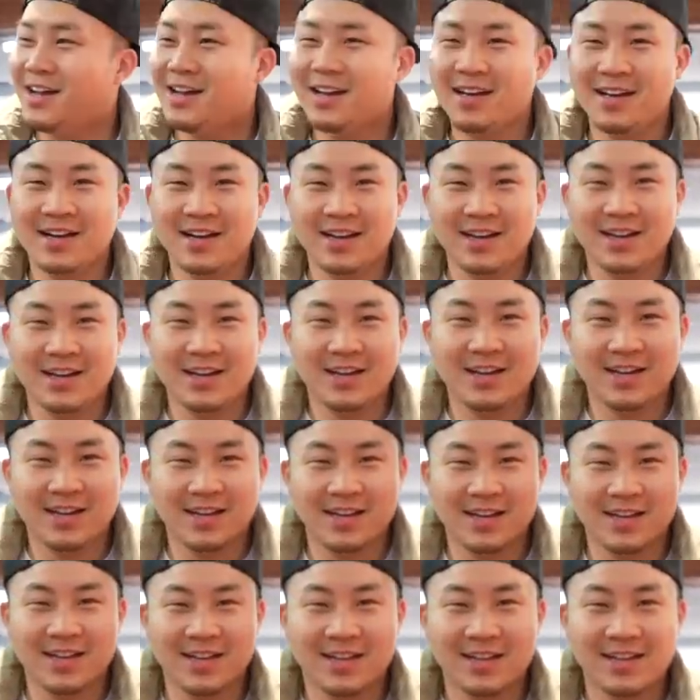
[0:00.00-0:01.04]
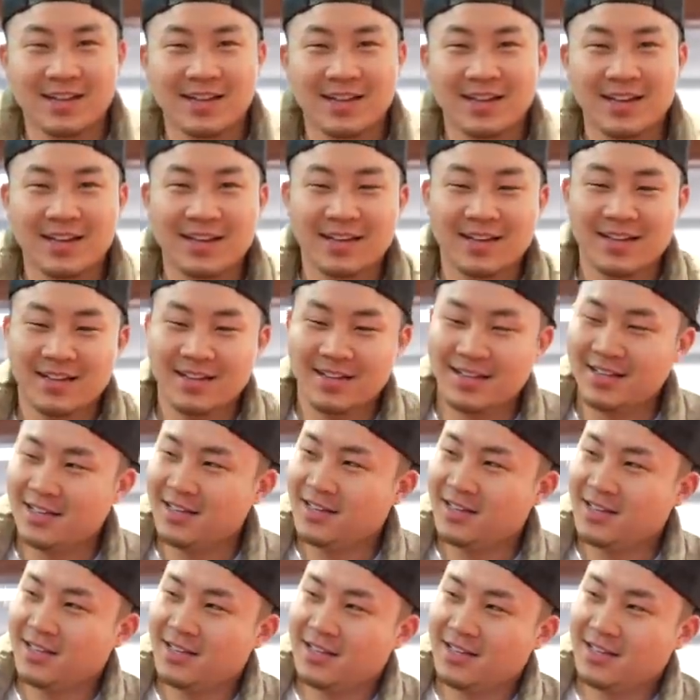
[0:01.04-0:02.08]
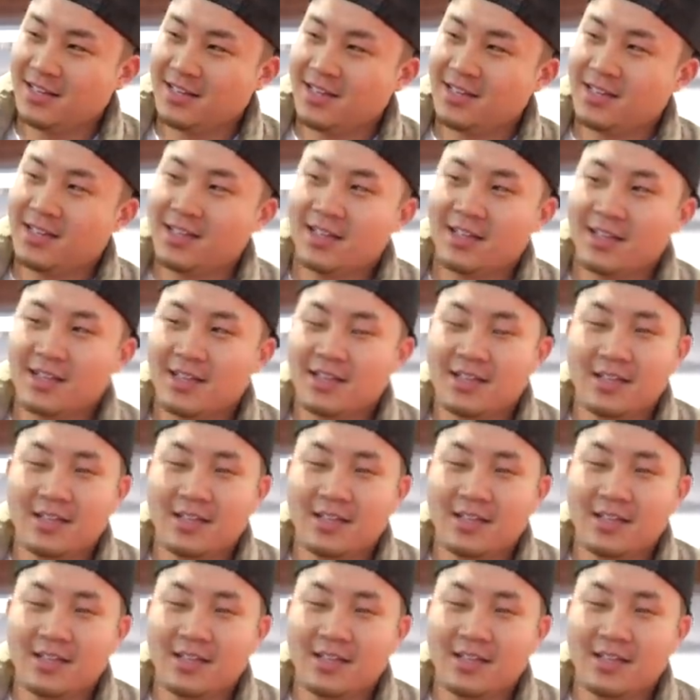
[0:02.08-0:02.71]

The person shown says nothing.